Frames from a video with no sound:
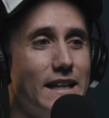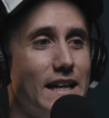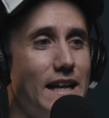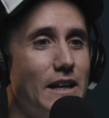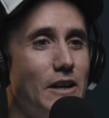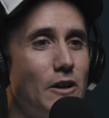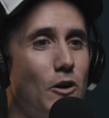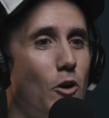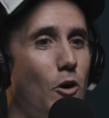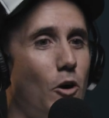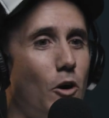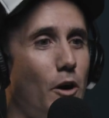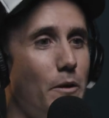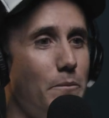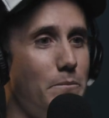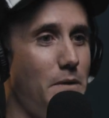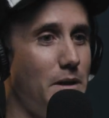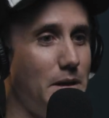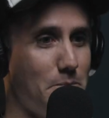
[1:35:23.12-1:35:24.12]
and again,
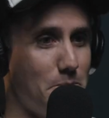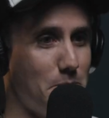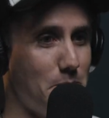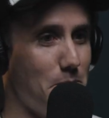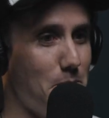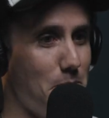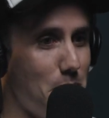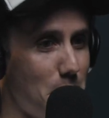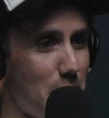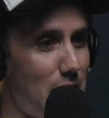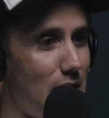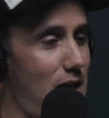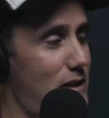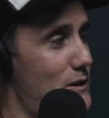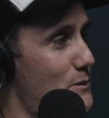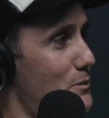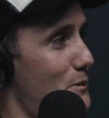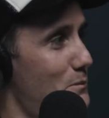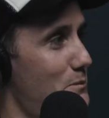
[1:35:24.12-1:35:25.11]

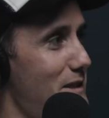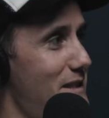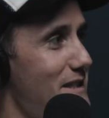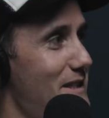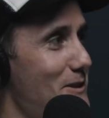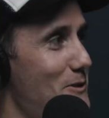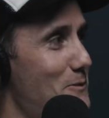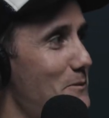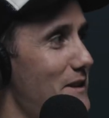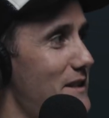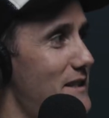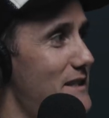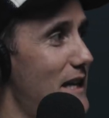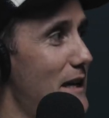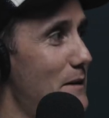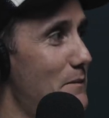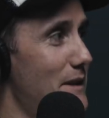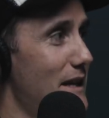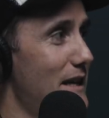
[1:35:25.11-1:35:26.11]
Mark's probably dealing with the
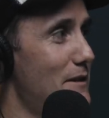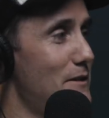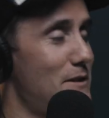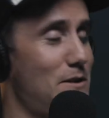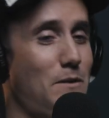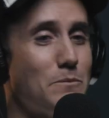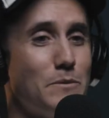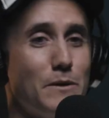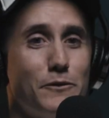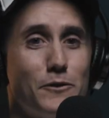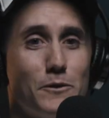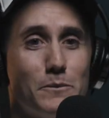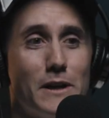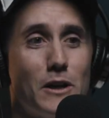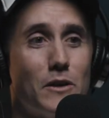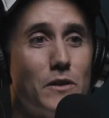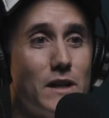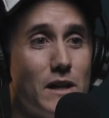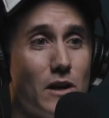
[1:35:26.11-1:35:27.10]
same thing. It's like, but for
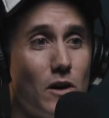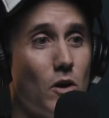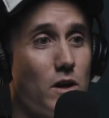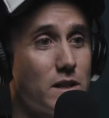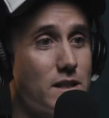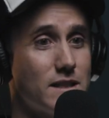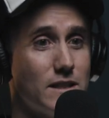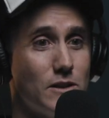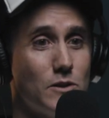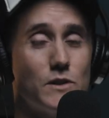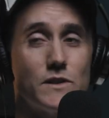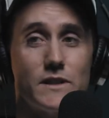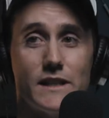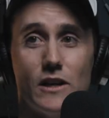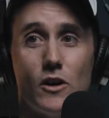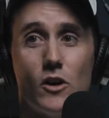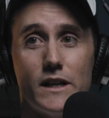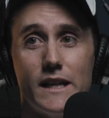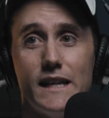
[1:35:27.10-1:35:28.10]
me, I think I
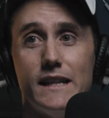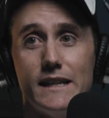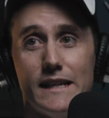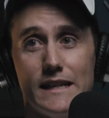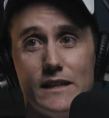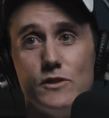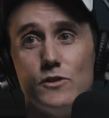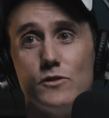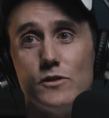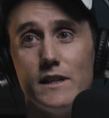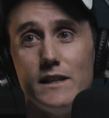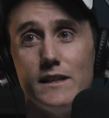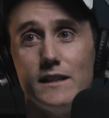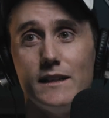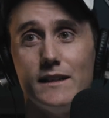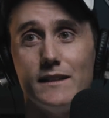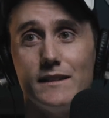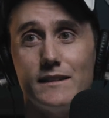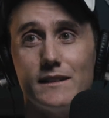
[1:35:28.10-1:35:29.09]
need an injury
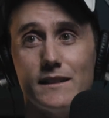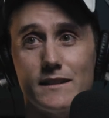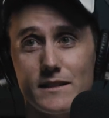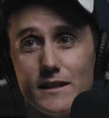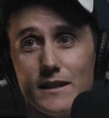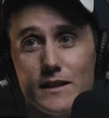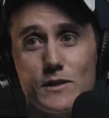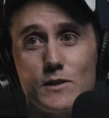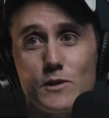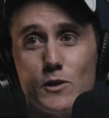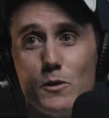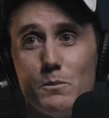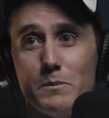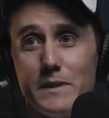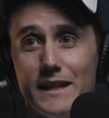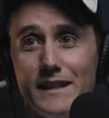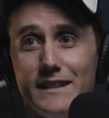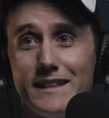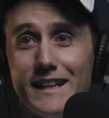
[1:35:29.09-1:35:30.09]
that's going to
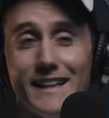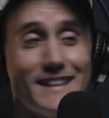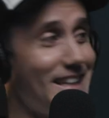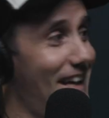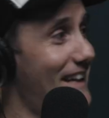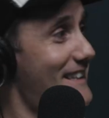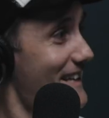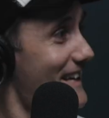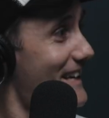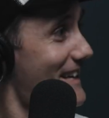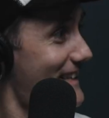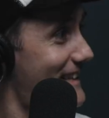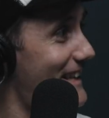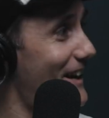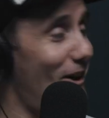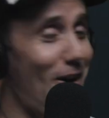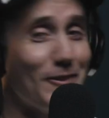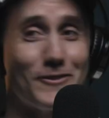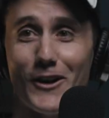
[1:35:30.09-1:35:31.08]
stop me.
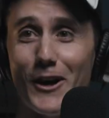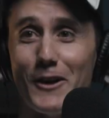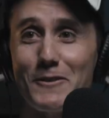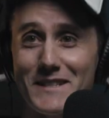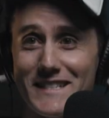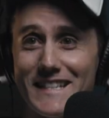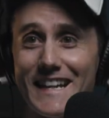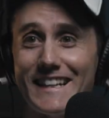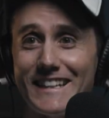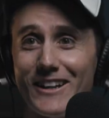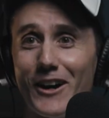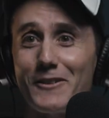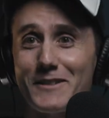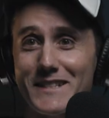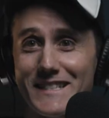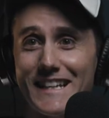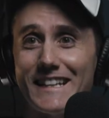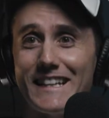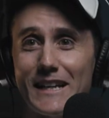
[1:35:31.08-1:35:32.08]
I've
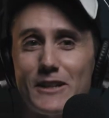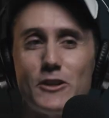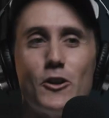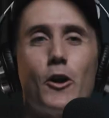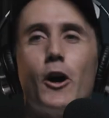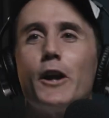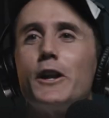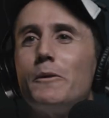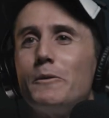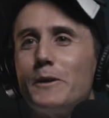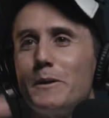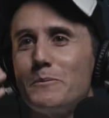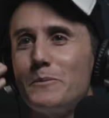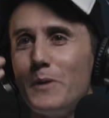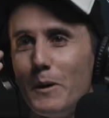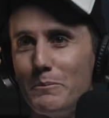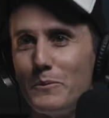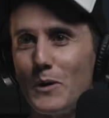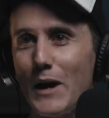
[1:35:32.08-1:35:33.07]
said that. No, I don't
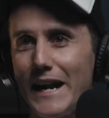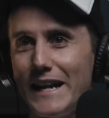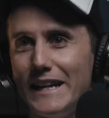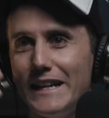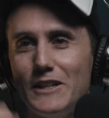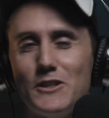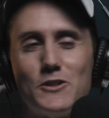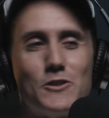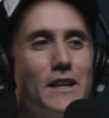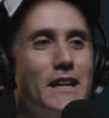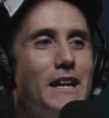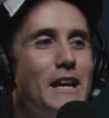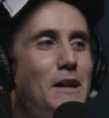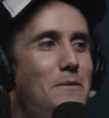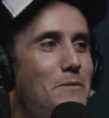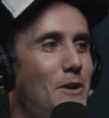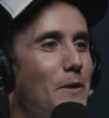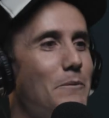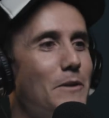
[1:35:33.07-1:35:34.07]
want a brain injury.
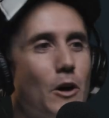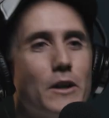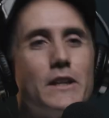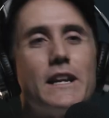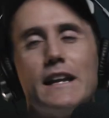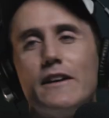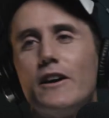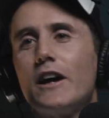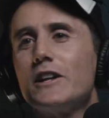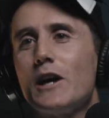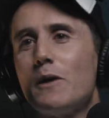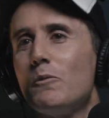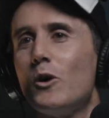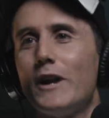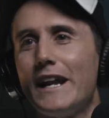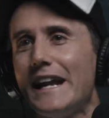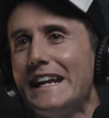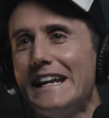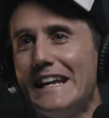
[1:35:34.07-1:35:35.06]
I don't want
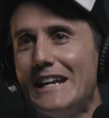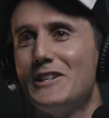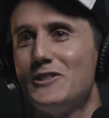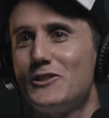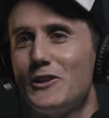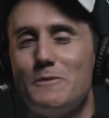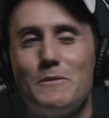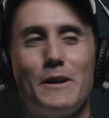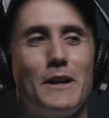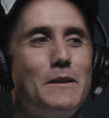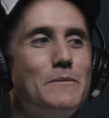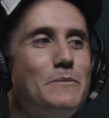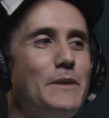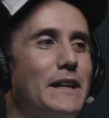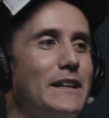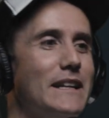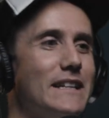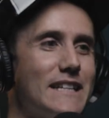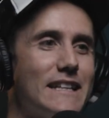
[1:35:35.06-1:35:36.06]
any injury, but
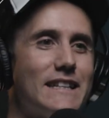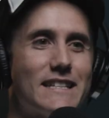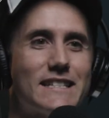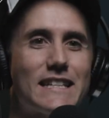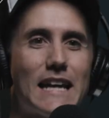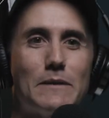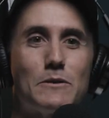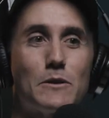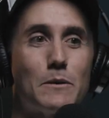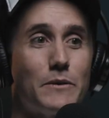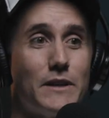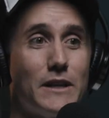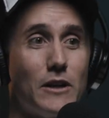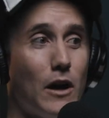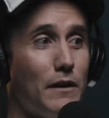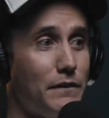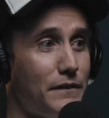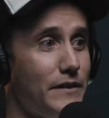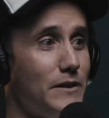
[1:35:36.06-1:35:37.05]
it's at the same time
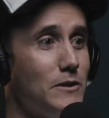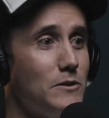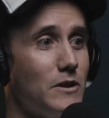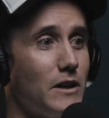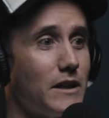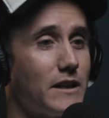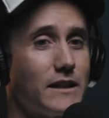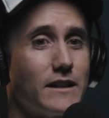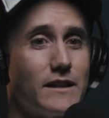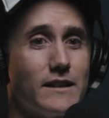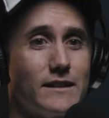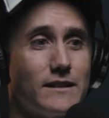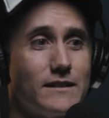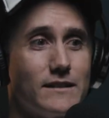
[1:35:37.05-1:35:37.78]
thinking I feel like.